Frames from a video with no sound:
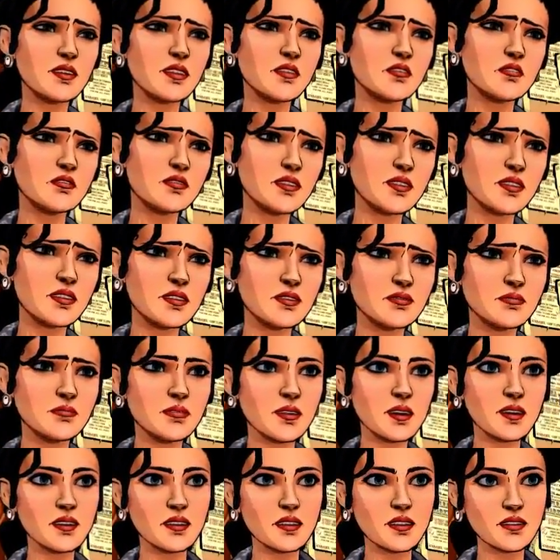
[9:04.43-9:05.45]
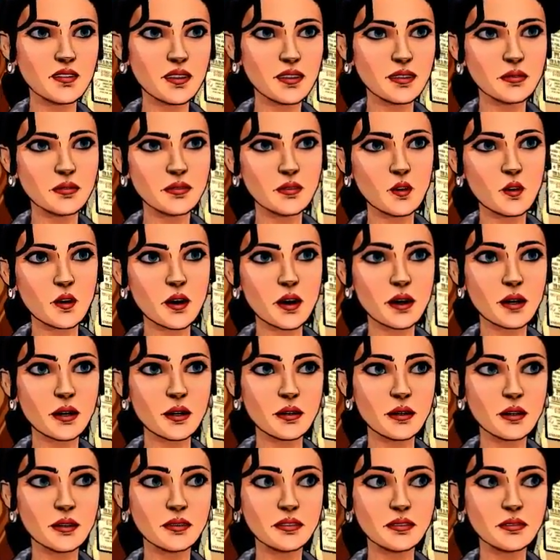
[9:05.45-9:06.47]
kind of a strange morning for everyone,
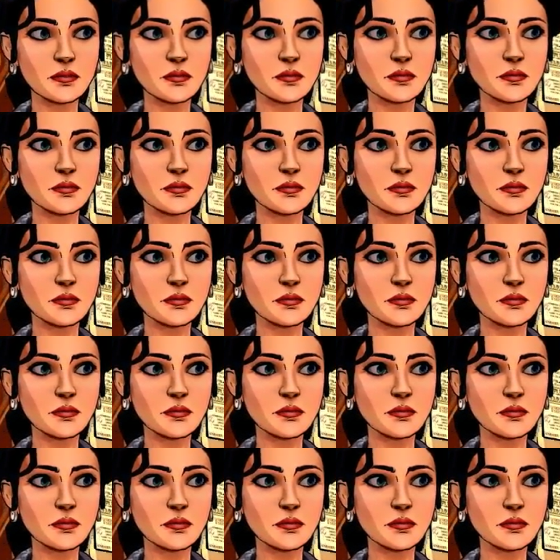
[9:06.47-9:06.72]
I think.